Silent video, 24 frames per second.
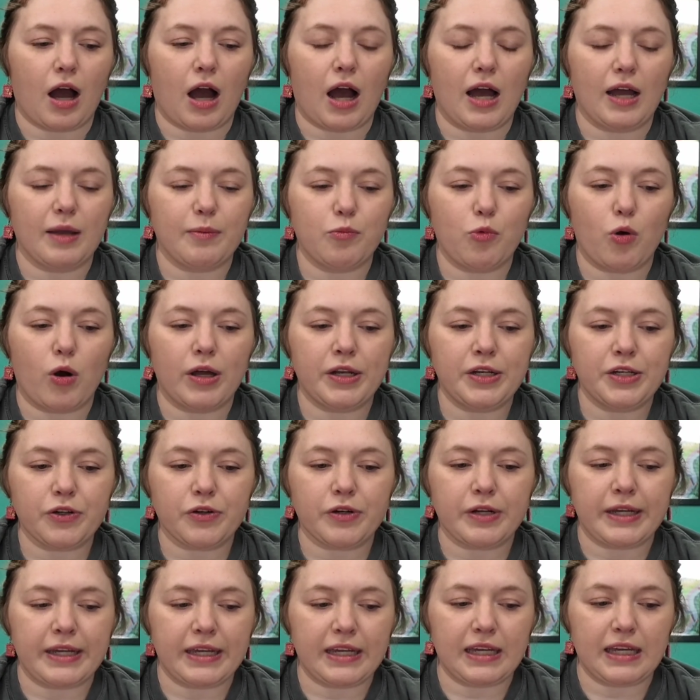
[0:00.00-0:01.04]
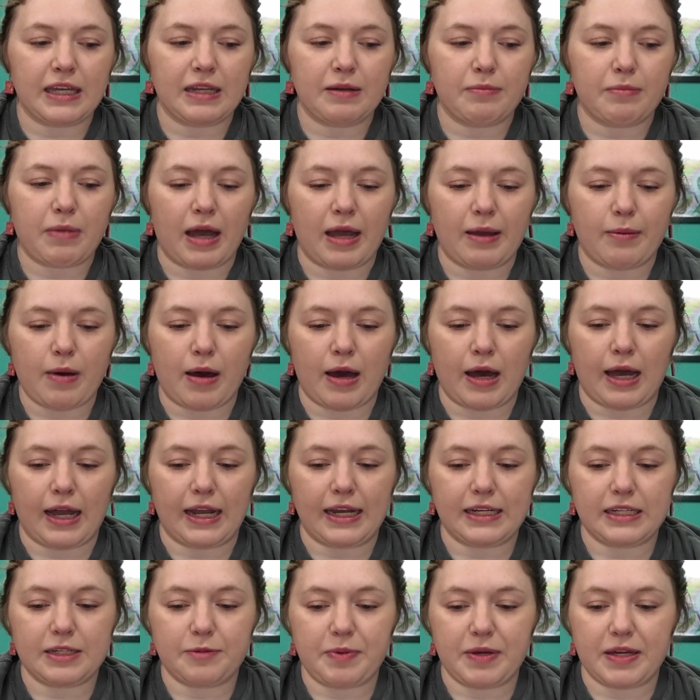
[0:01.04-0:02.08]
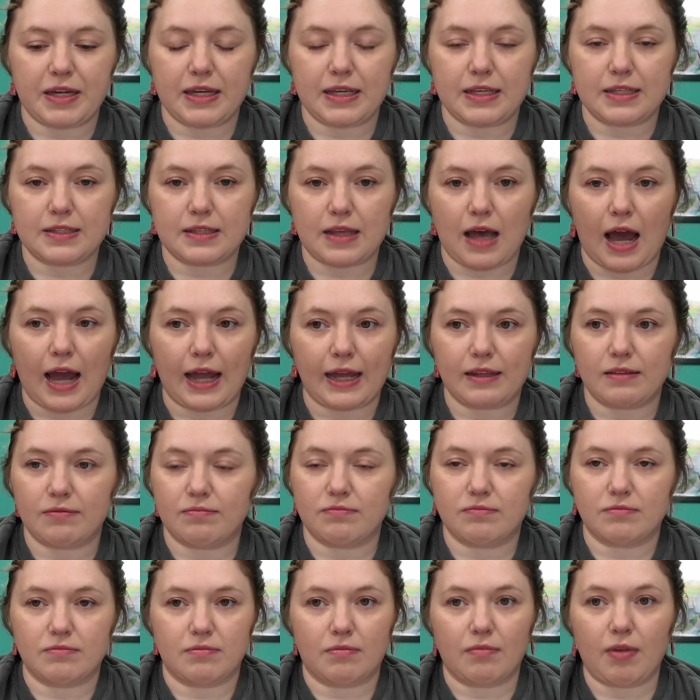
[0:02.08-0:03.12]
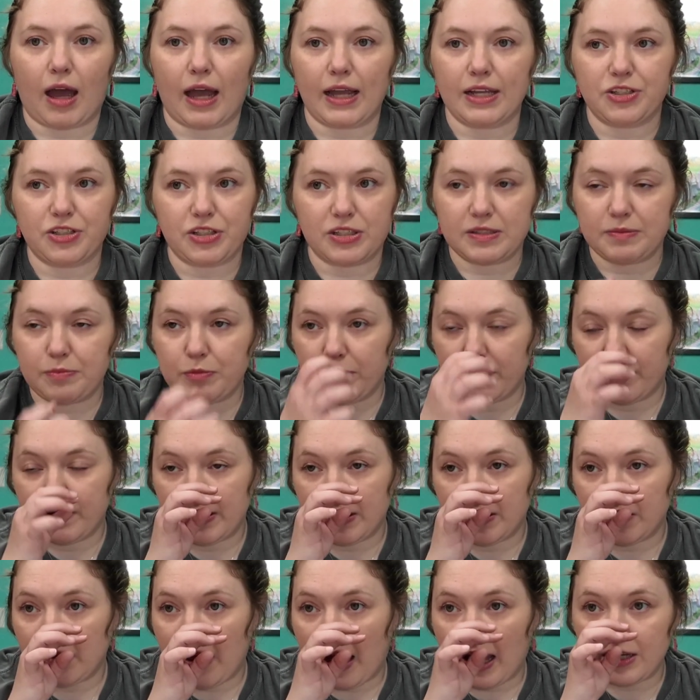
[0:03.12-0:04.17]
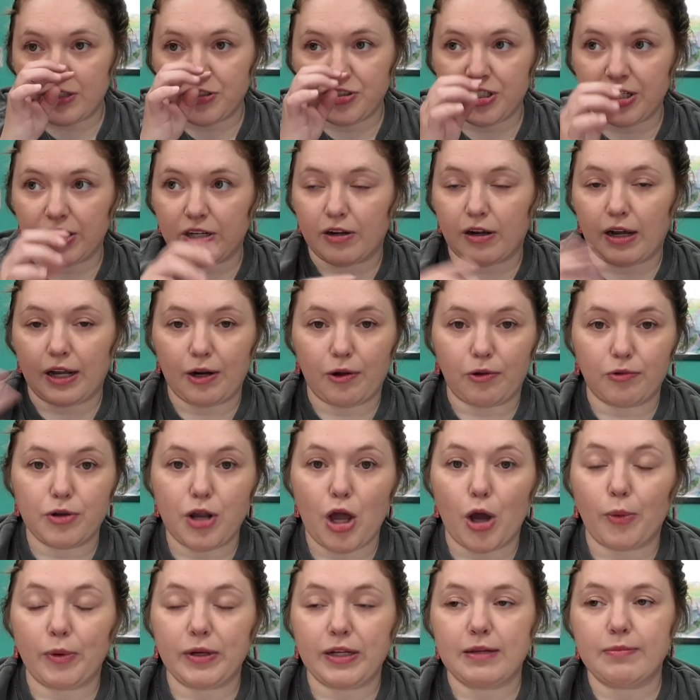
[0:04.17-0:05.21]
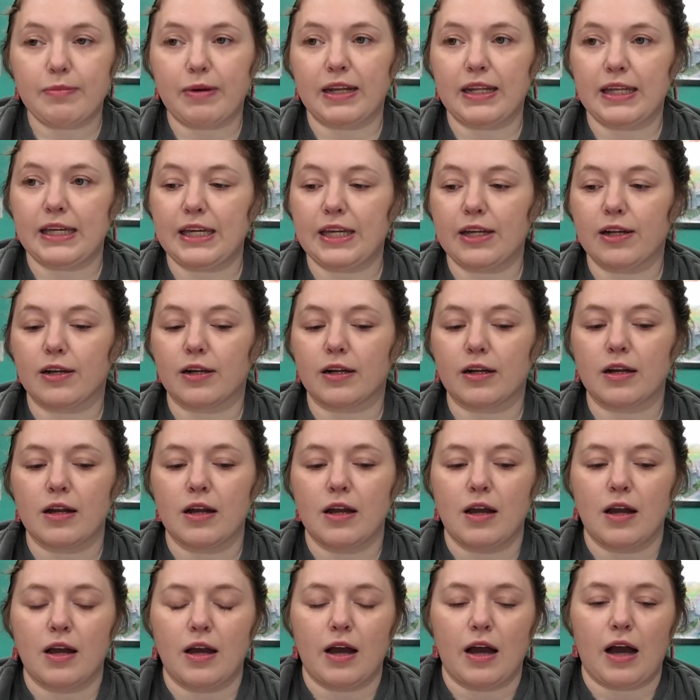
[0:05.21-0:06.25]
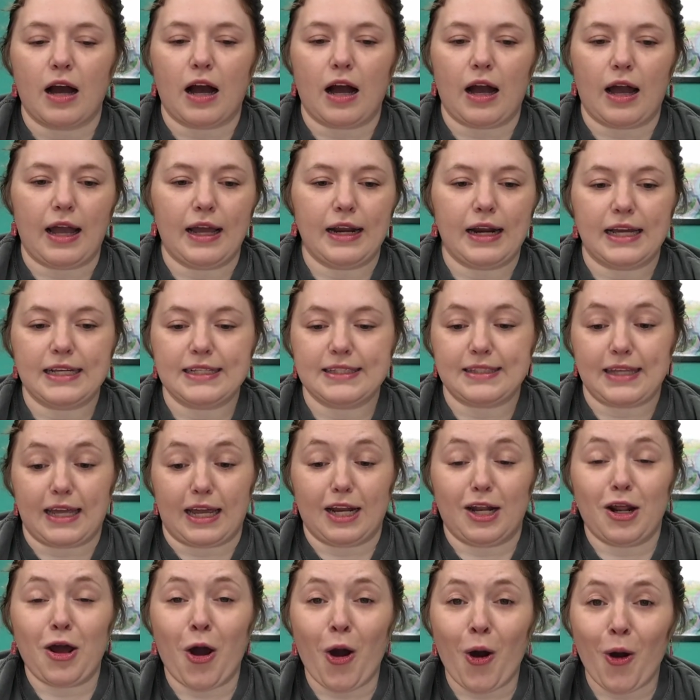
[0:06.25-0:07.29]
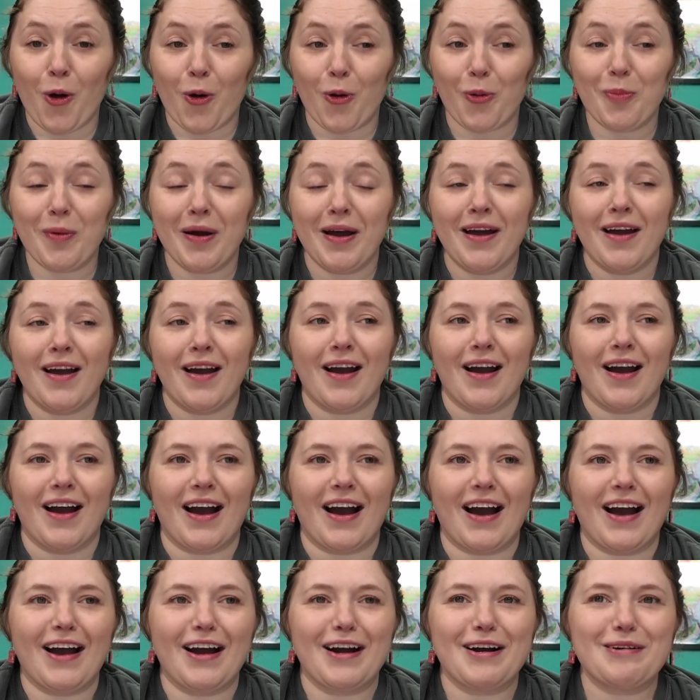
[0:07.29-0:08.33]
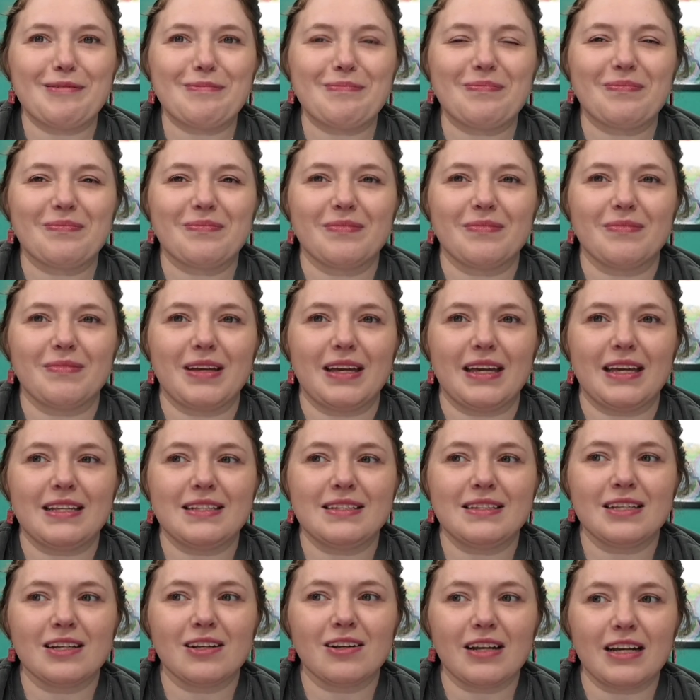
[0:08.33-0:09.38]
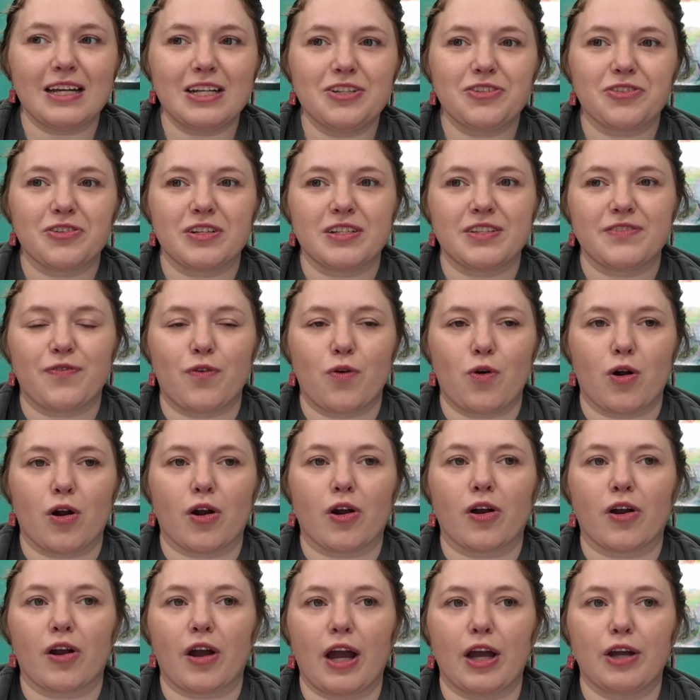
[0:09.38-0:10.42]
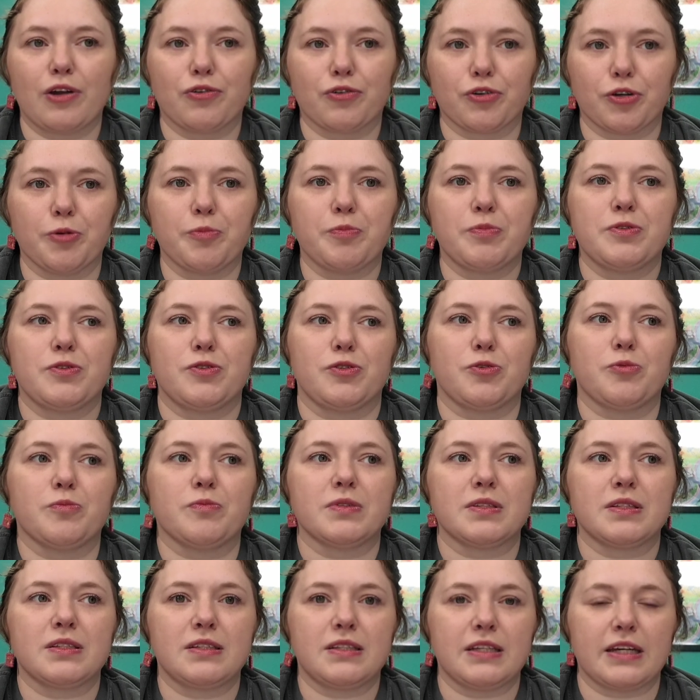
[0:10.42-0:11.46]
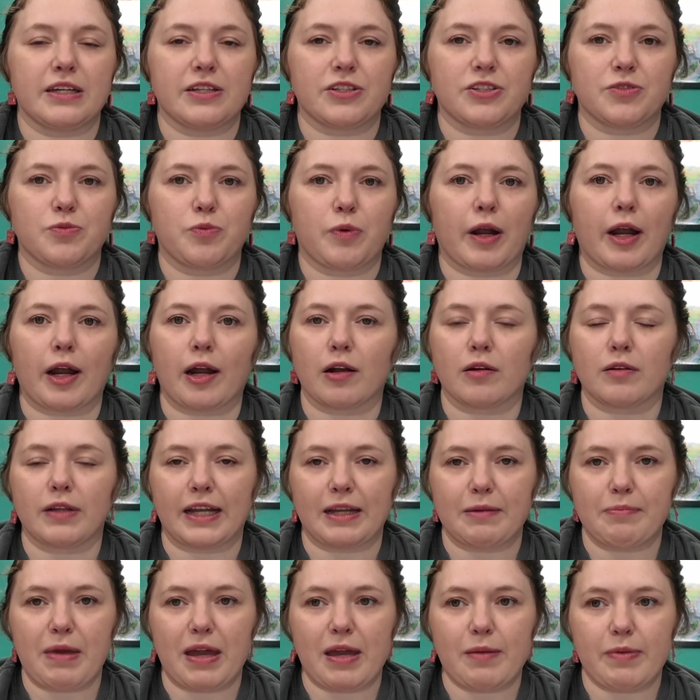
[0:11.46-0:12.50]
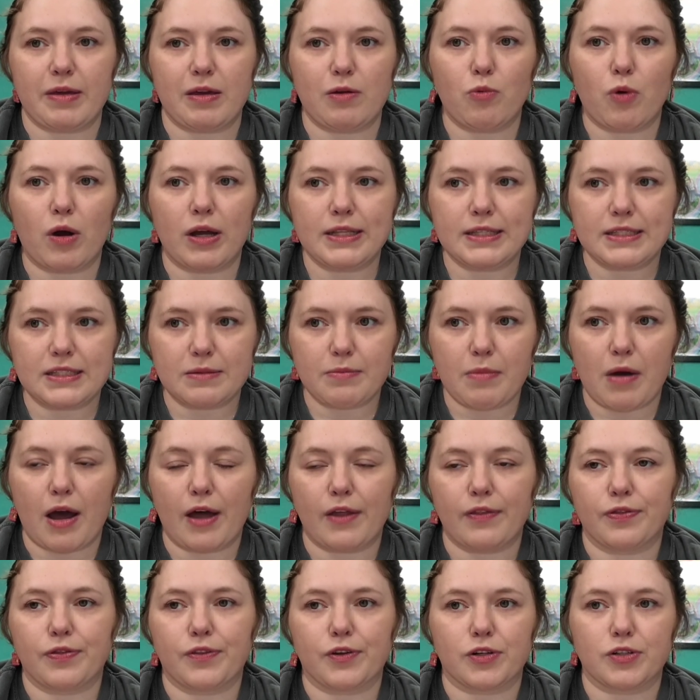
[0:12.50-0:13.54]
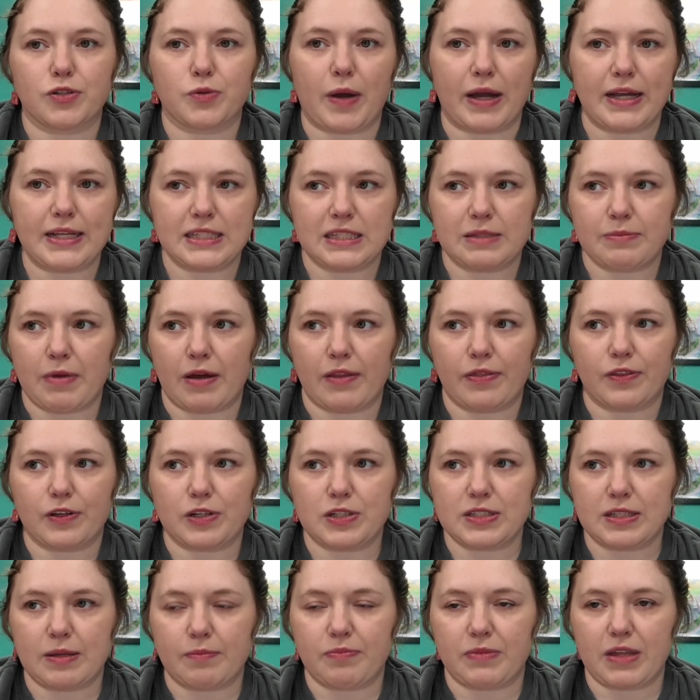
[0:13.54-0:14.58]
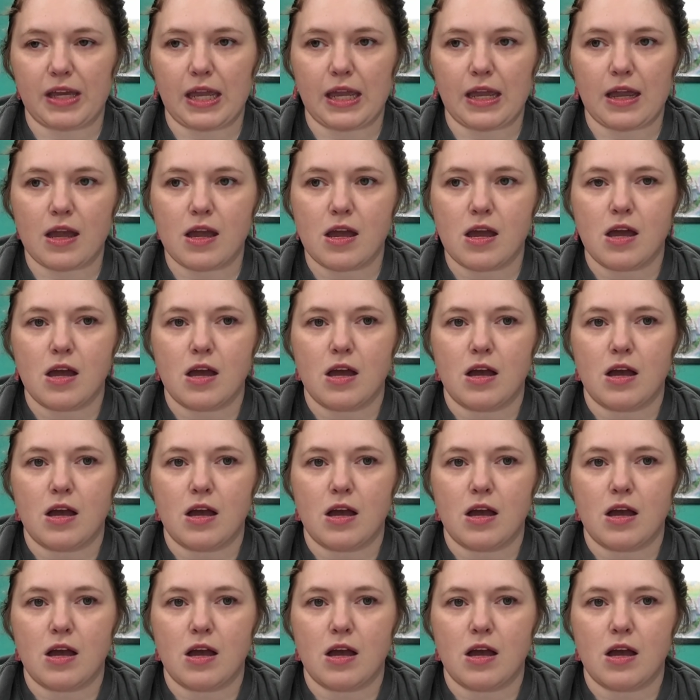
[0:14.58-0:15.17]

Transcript: I'm wondering in my mind, because I just moved here last year. I don't know anybody here and I stay at home. Is there interest for a group Zoom stitch where like maybe once a month or twice a month or something,